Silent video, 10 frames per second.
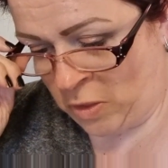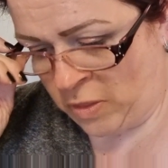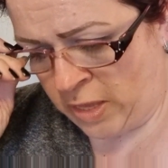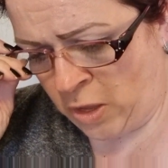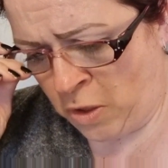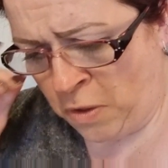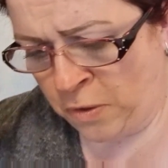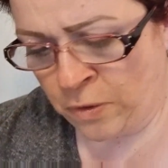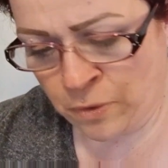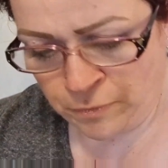They
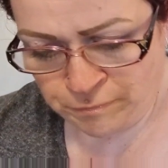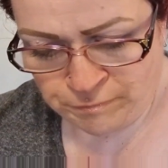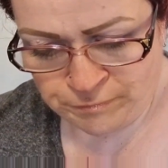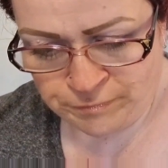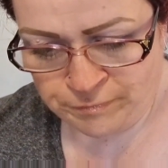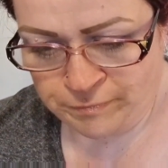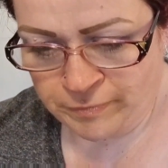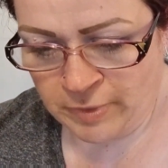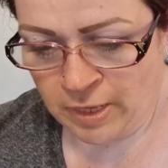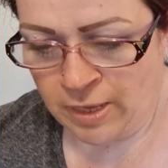are
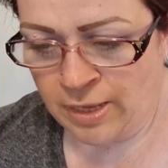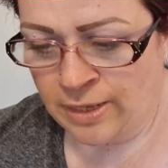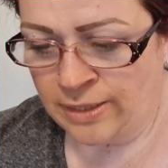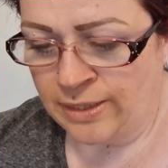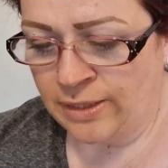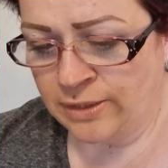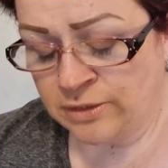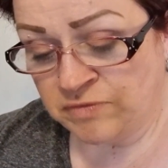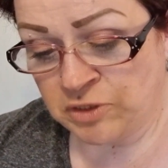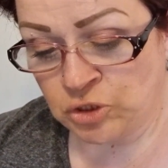little
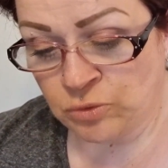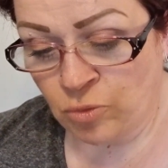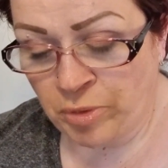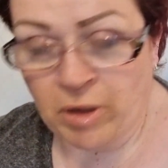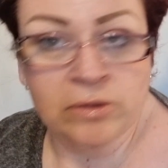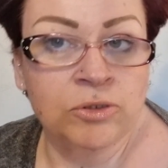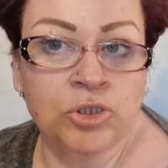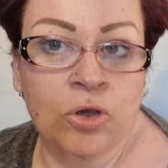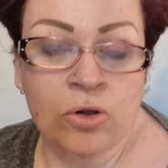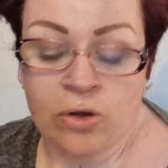individual bars of
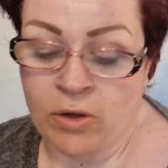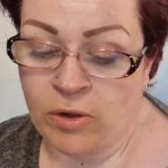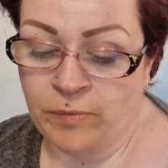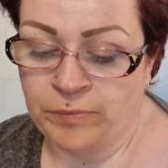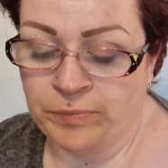chocolate.